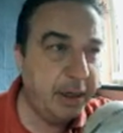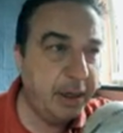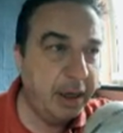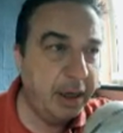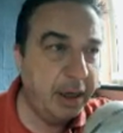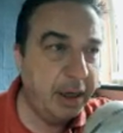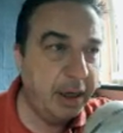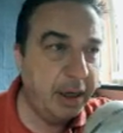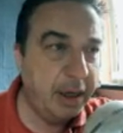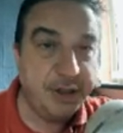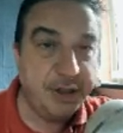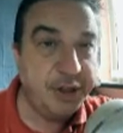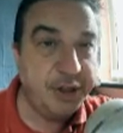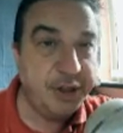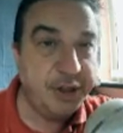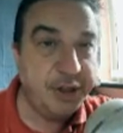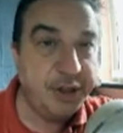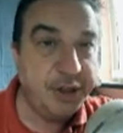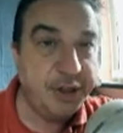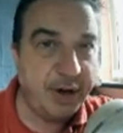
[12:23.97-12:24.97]
and doesn't
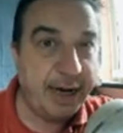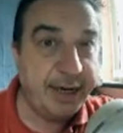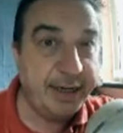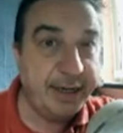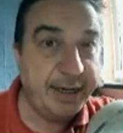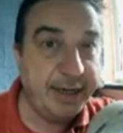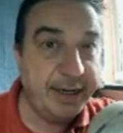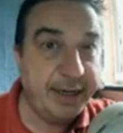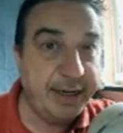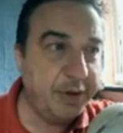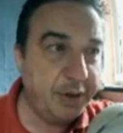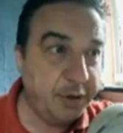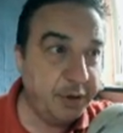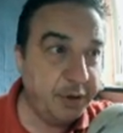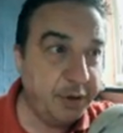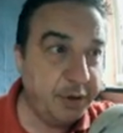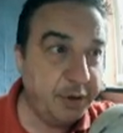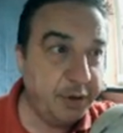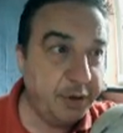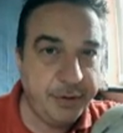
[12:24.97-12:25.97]
just flatten it off. So it
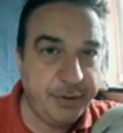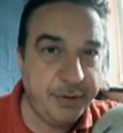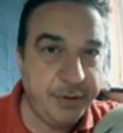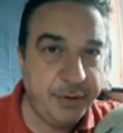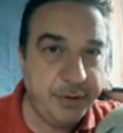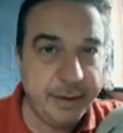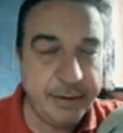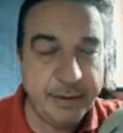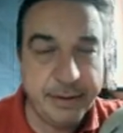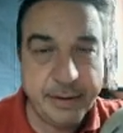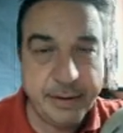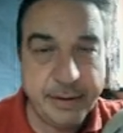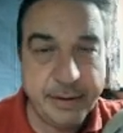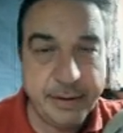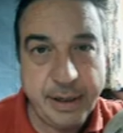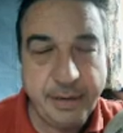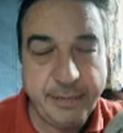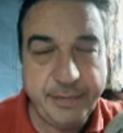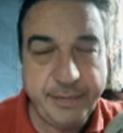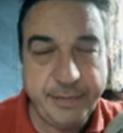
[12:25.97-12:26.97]
is still there.
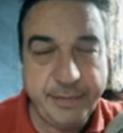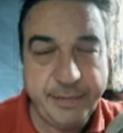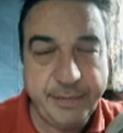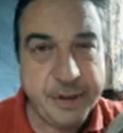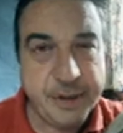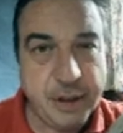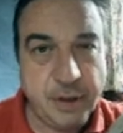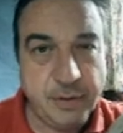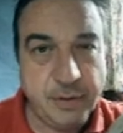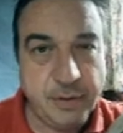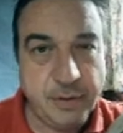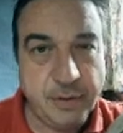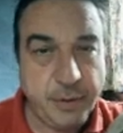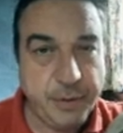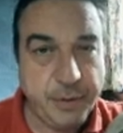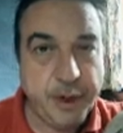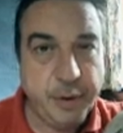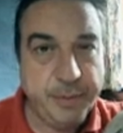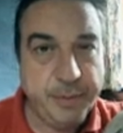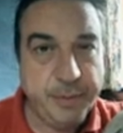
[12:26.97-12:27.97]
For how much longer, I don't
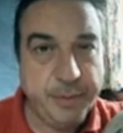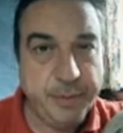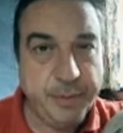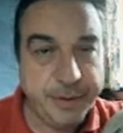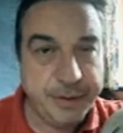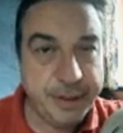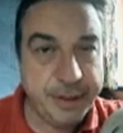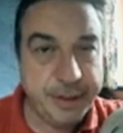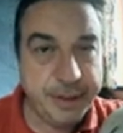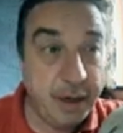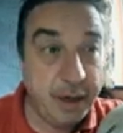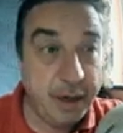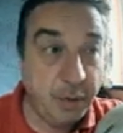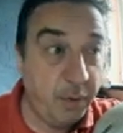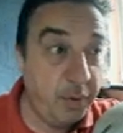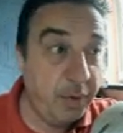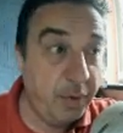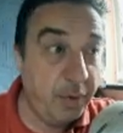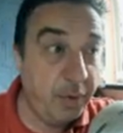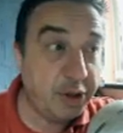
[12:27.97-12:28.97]
know, because
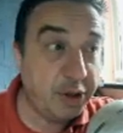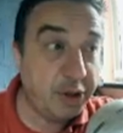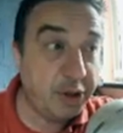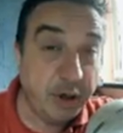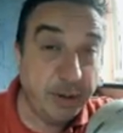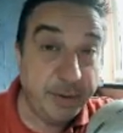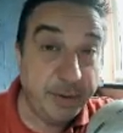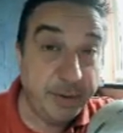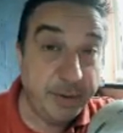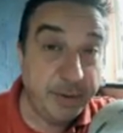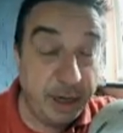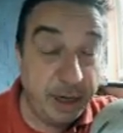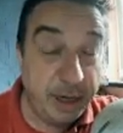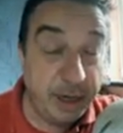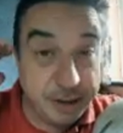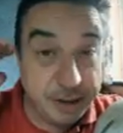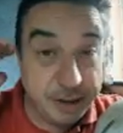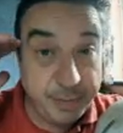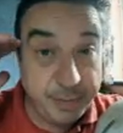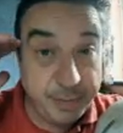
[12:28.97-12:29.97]
Welsh monuments are
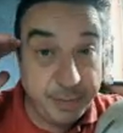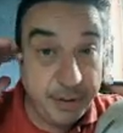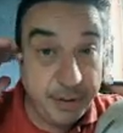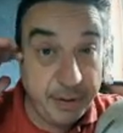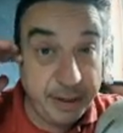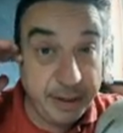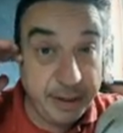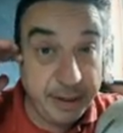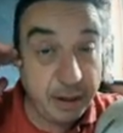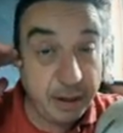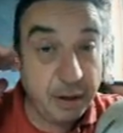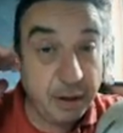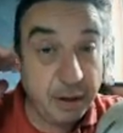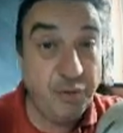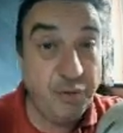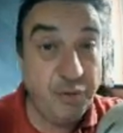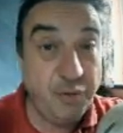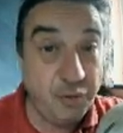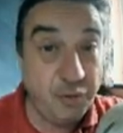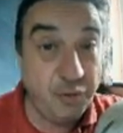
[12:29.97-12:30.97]
disappearing
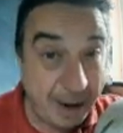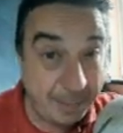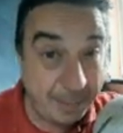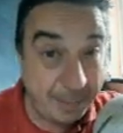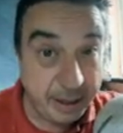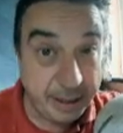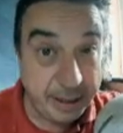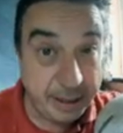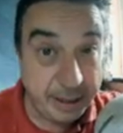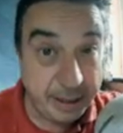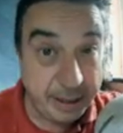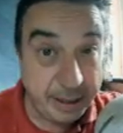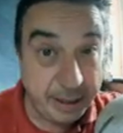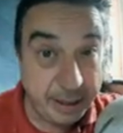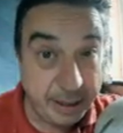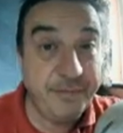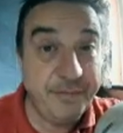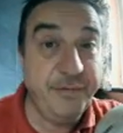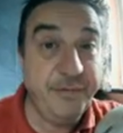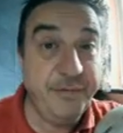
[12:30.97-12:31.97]
rapidly,
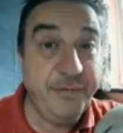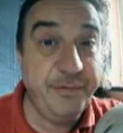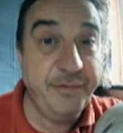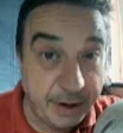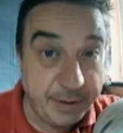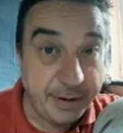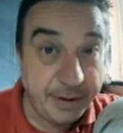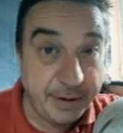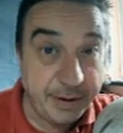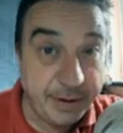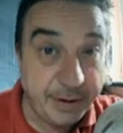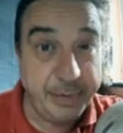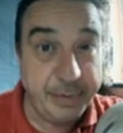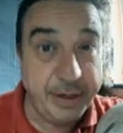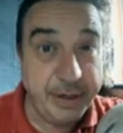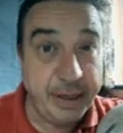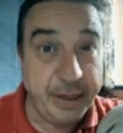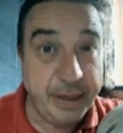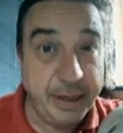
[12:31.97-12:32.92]
very rapidly,